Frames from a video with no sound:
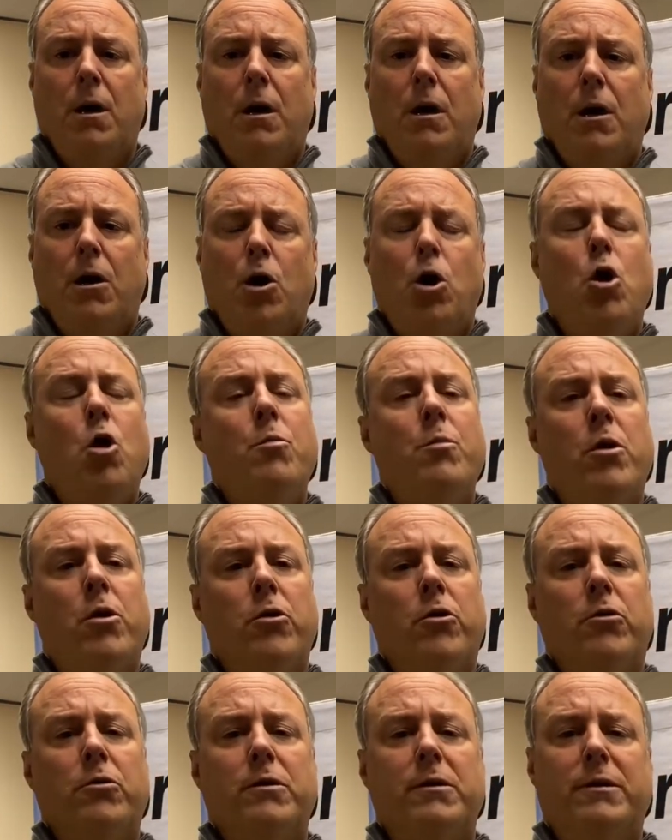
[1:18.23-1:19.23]
A
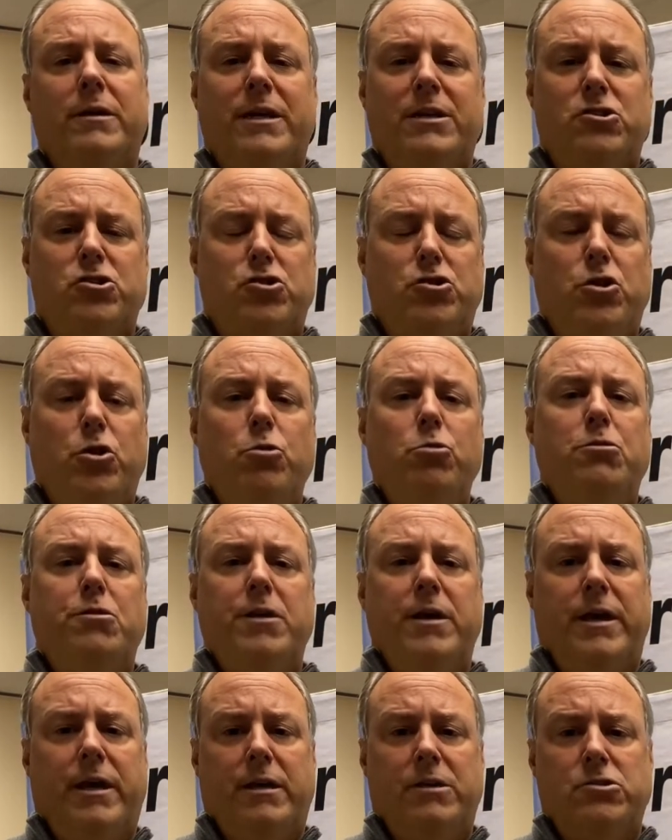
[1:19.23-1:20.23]
homeowner needs two
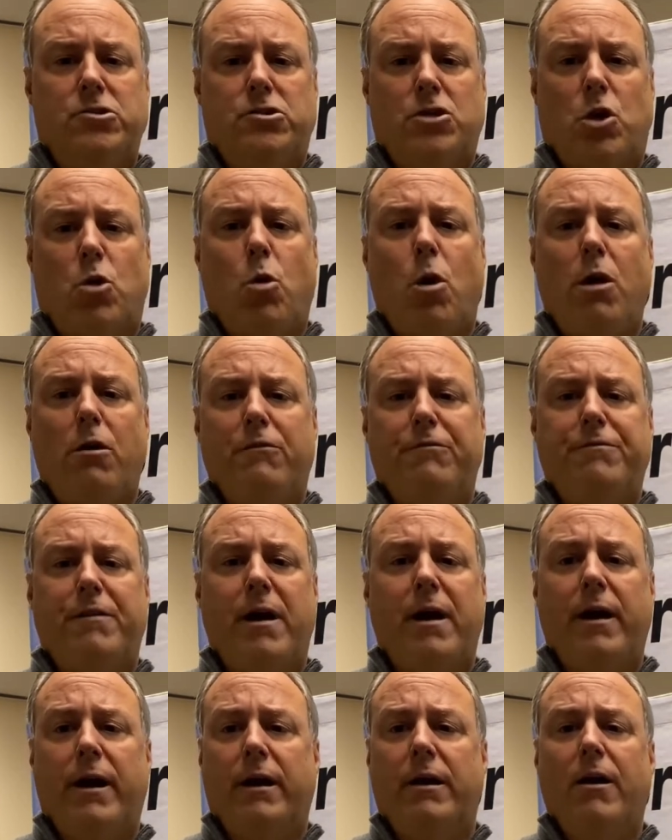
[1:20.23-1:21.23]
things to
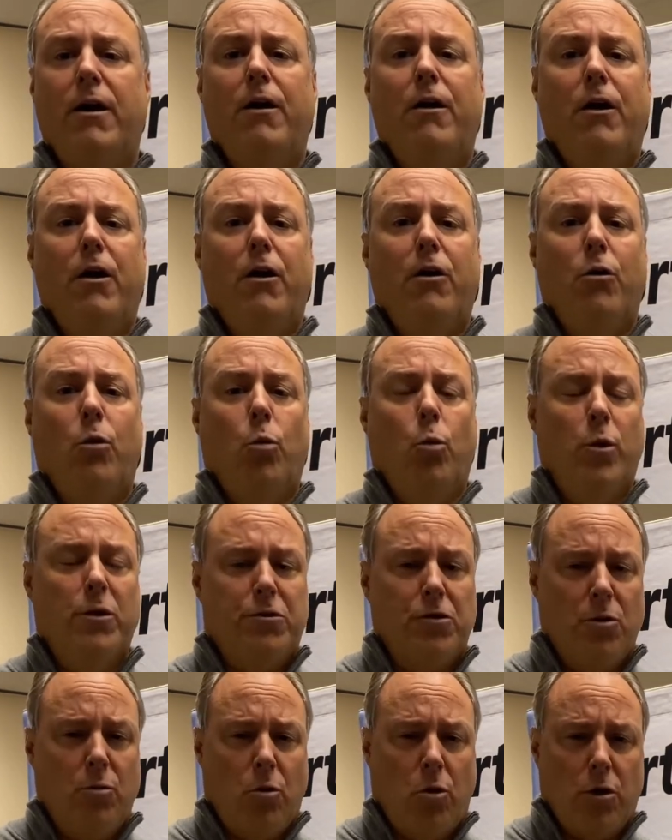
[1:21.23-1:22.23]
qualify with
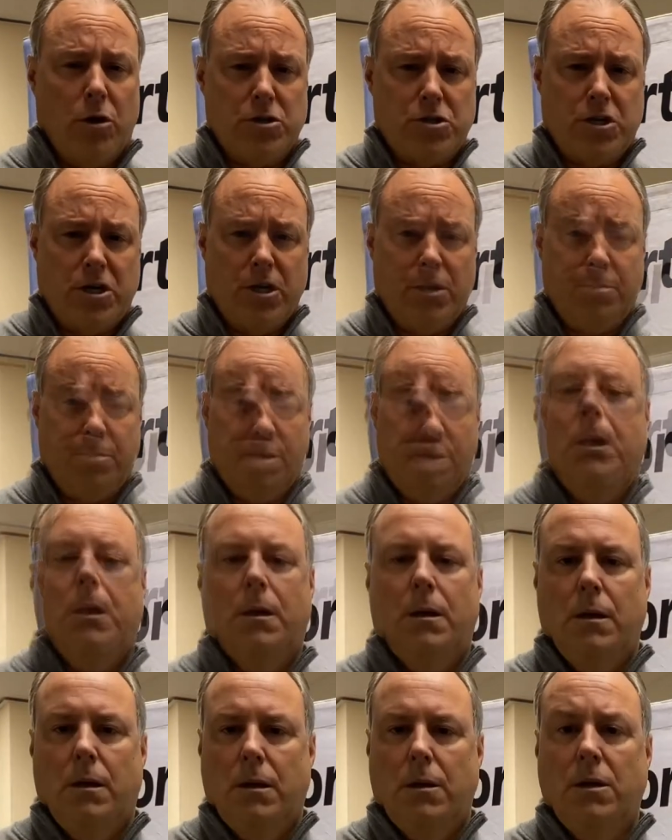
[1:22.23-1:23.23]
their mortgage company.
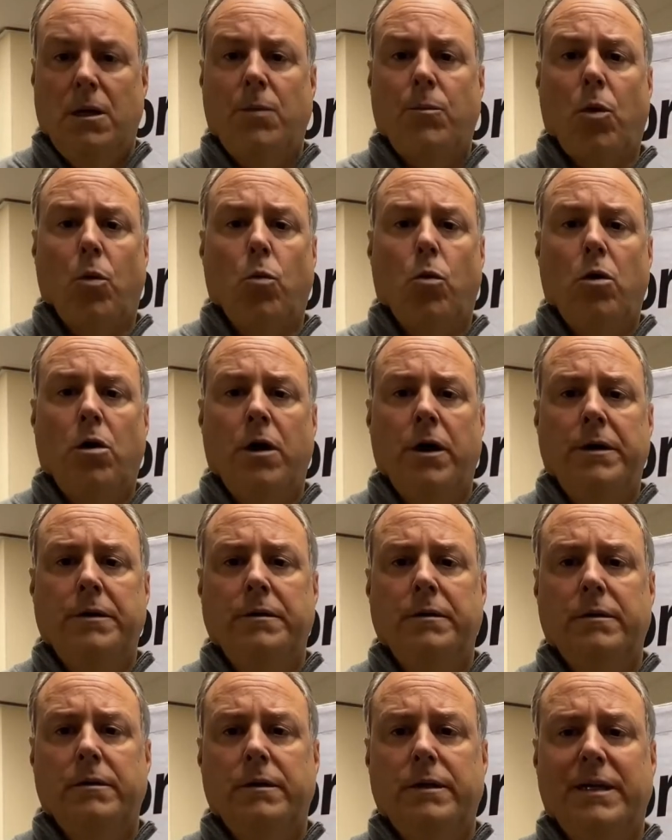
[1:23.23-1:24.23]
Number one
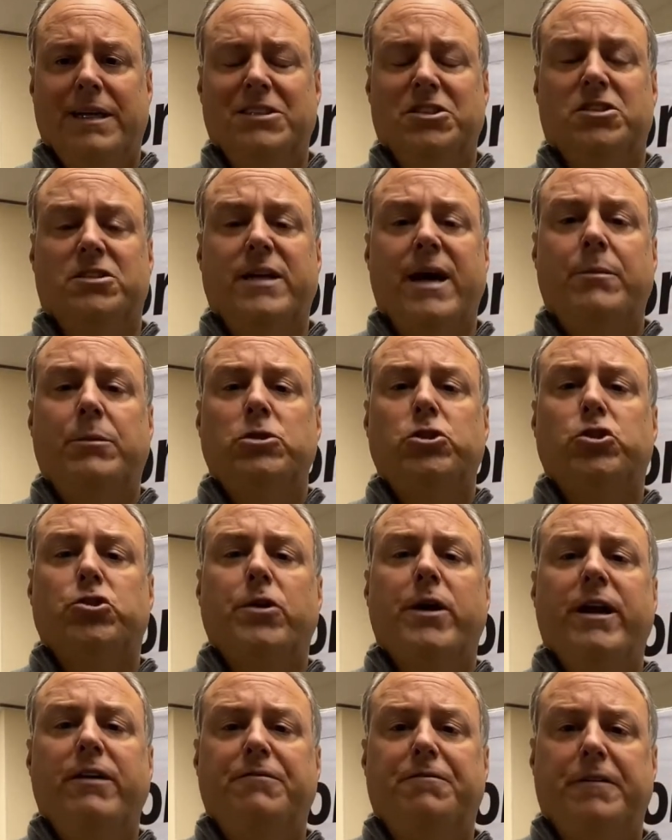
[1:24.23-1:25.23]
is
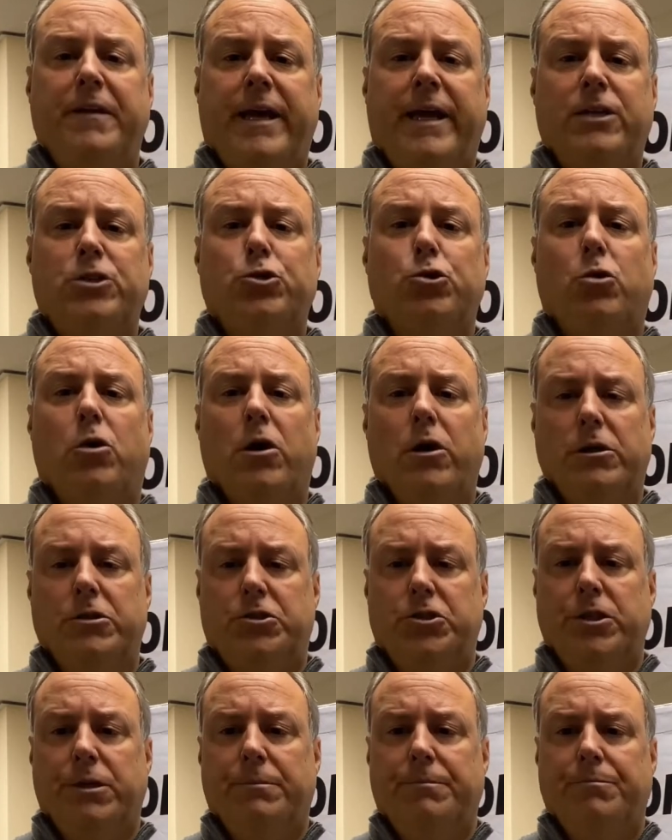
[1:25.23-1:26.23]
demonstrated financial
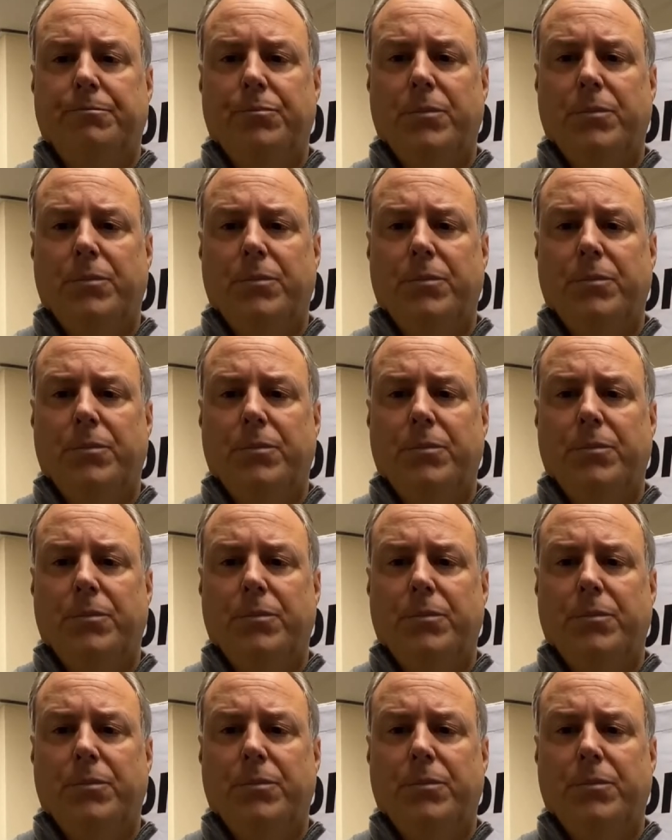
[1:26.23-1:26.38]
hardship.